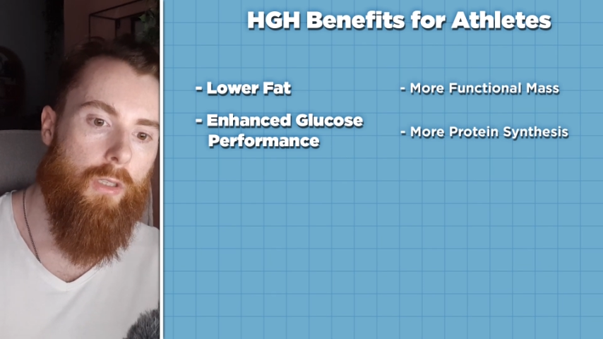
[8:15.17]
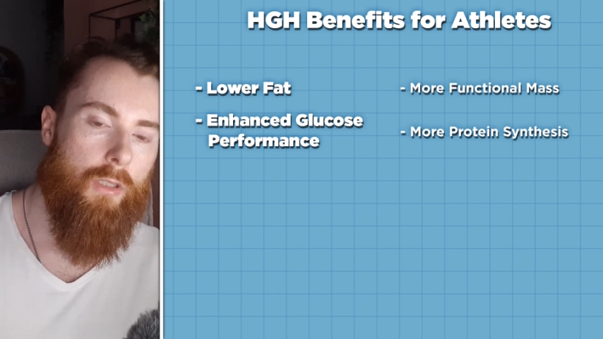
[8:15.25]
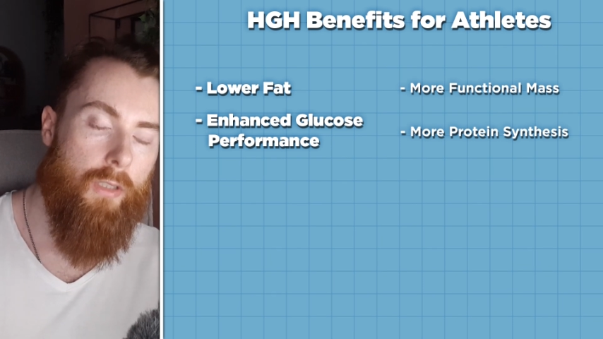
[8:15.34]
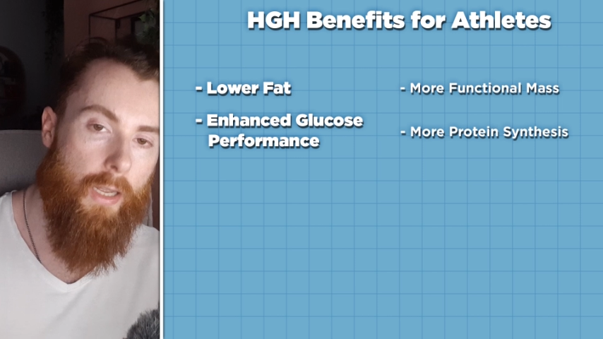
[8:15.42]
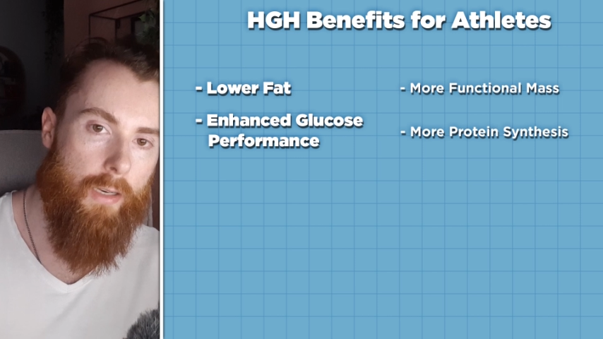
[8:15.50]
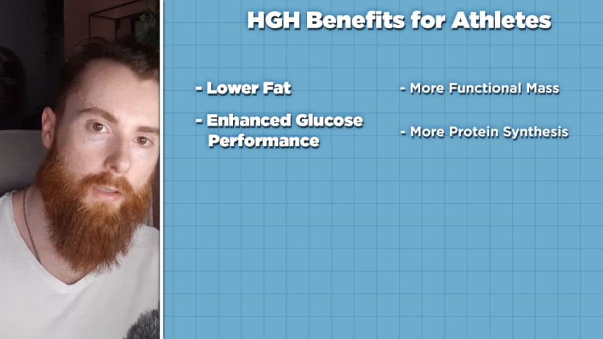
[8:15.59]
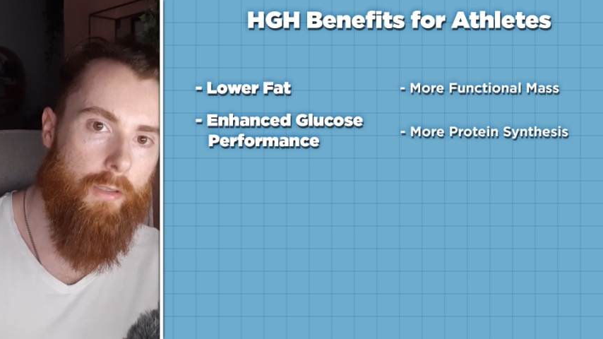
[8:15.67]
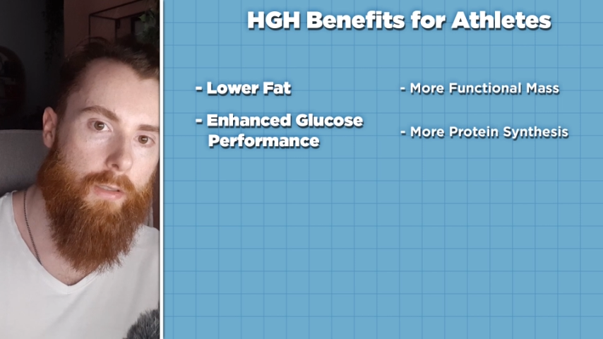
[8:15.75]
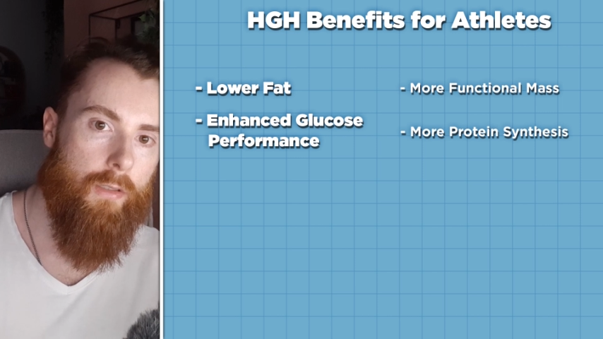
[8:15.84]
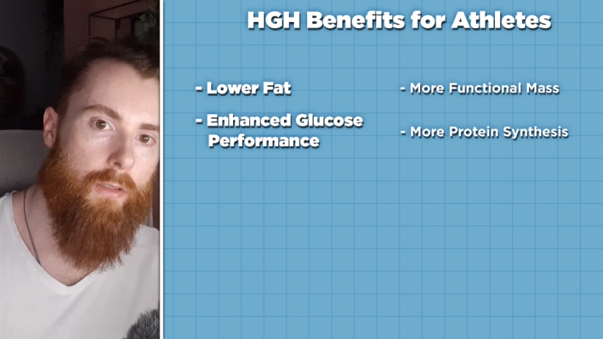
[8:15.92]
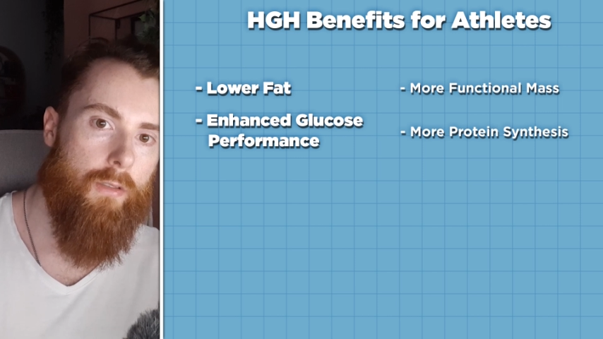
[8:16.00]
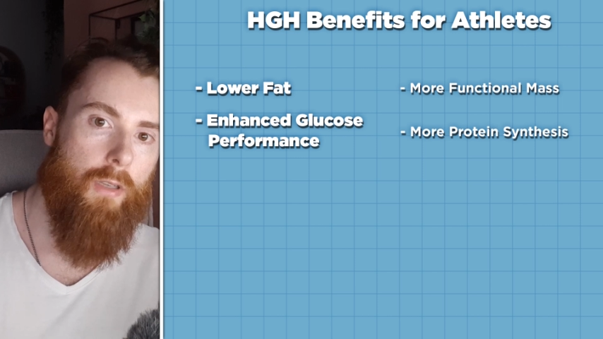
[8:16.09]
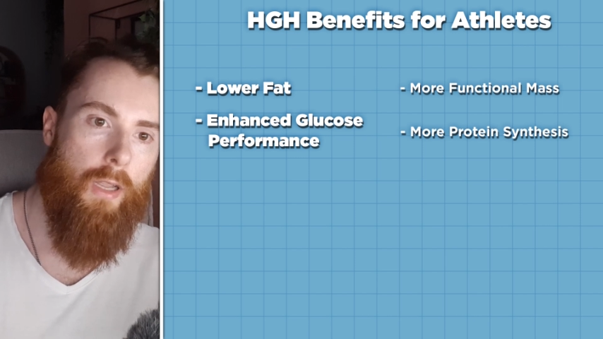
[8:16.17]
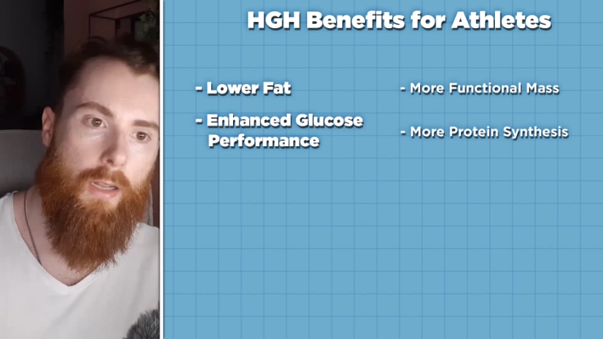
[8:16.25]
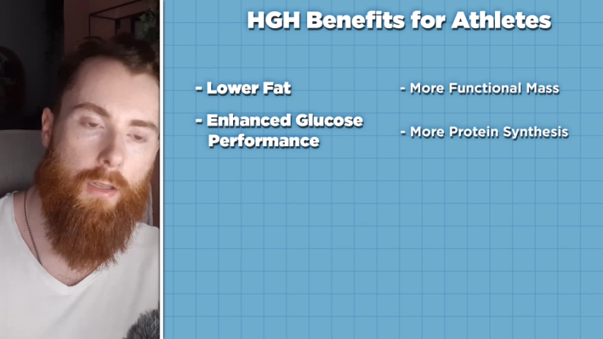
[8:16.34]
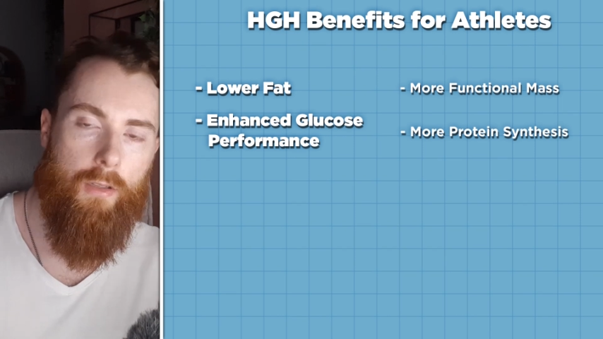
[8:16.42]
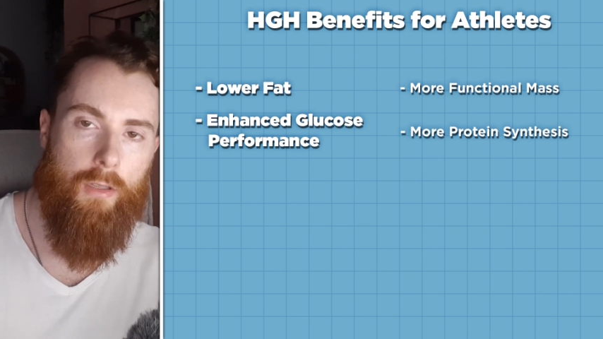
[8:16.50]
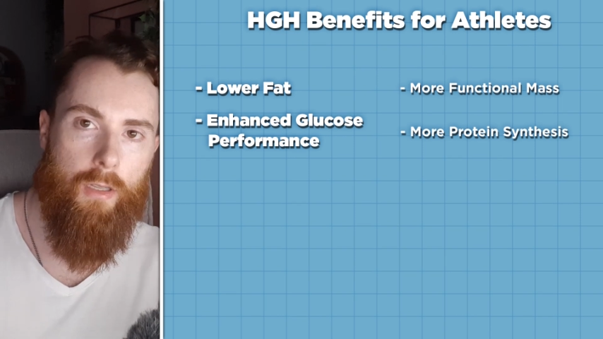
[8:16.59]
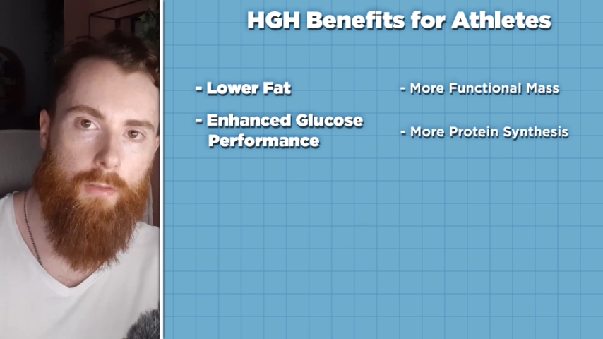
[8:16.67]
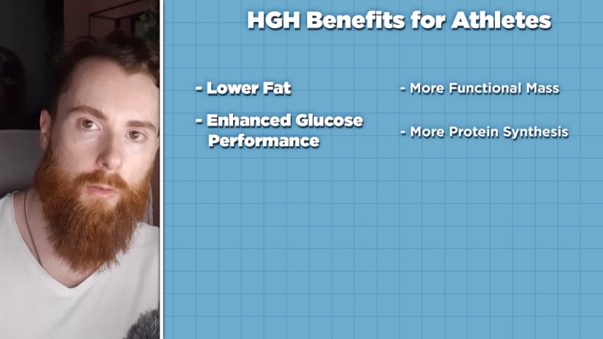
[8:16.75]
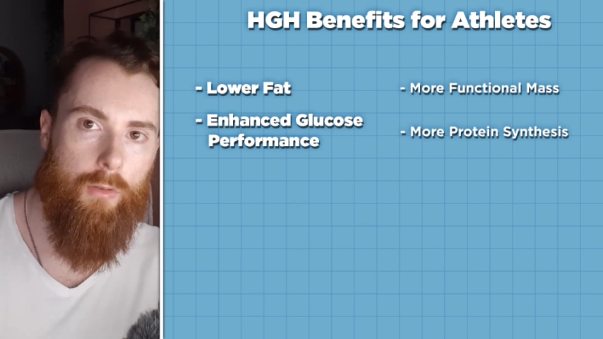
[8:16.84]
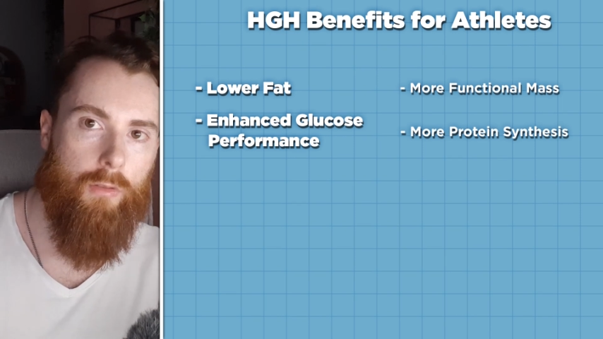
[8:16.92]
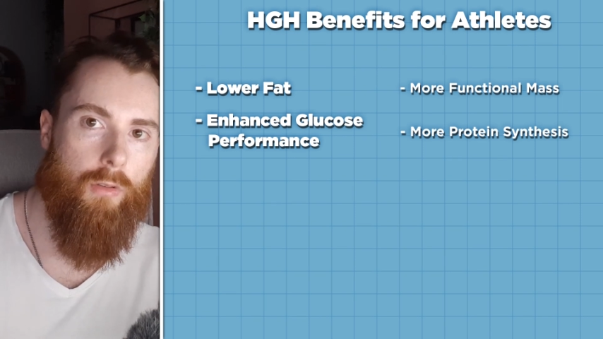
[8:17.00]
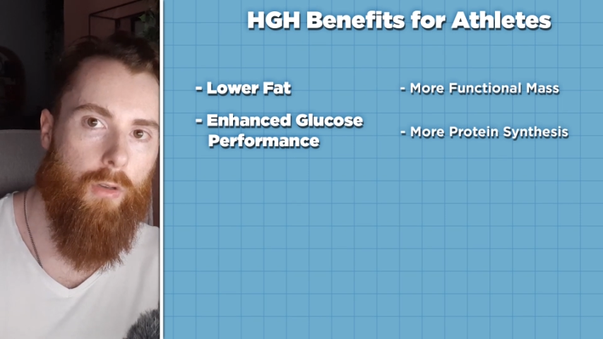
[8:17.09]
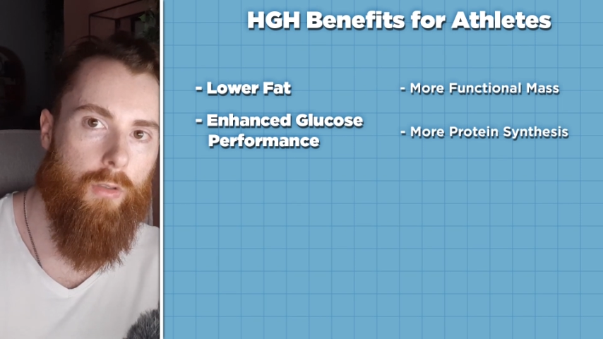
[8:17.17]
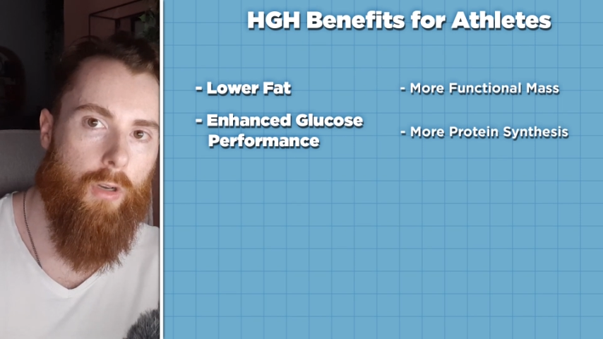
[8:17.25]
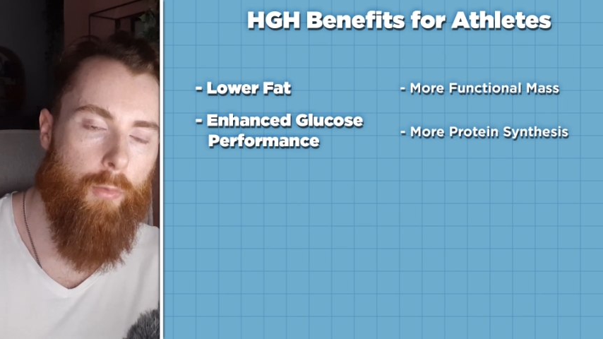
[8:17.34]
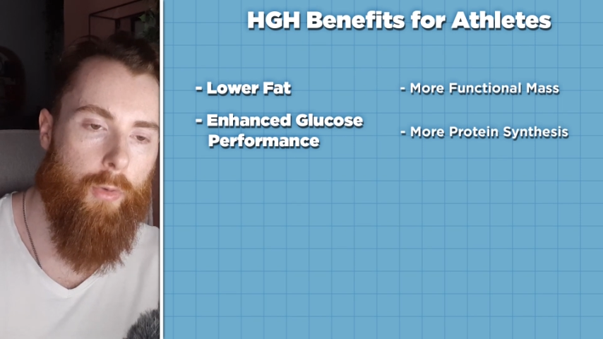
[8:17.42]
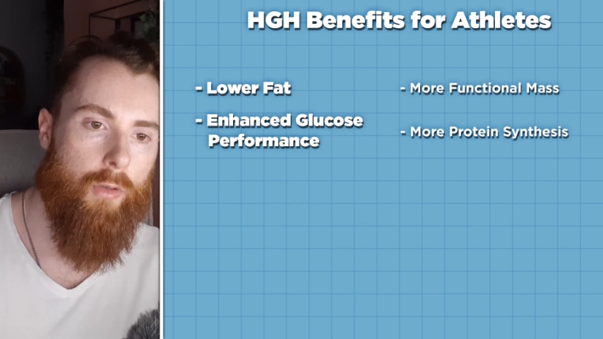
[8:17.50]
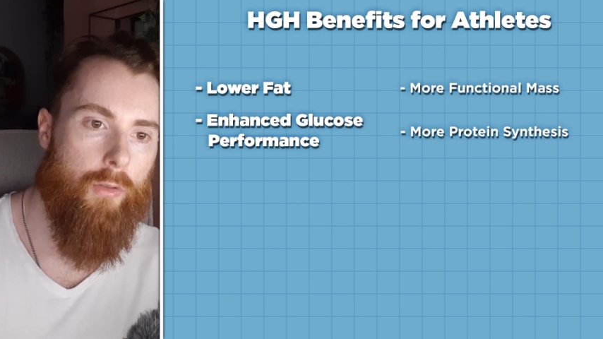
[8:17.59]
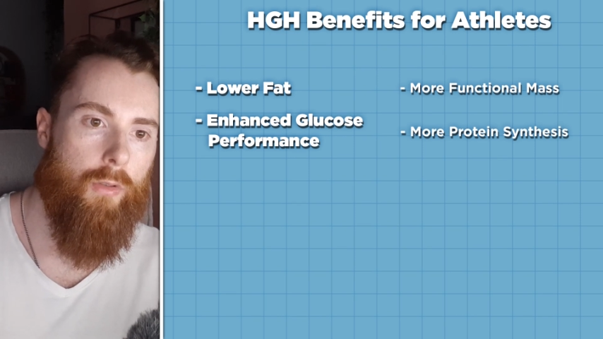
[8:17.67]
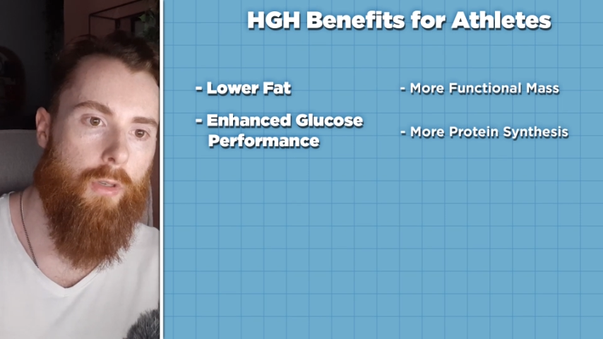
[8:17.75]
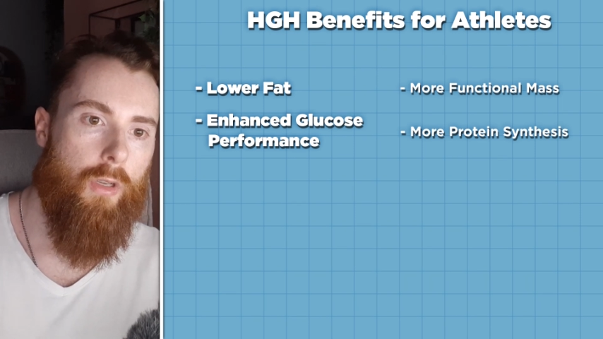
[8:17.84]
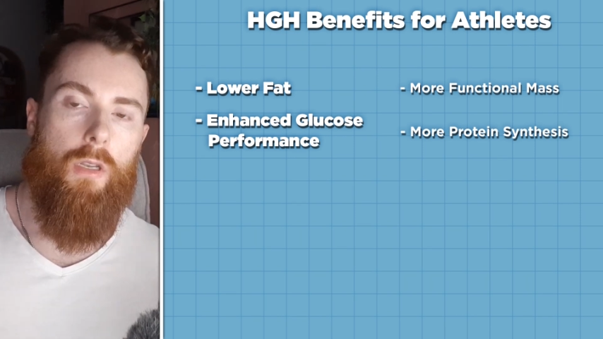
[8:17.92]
standard healthy levels of growth hormone.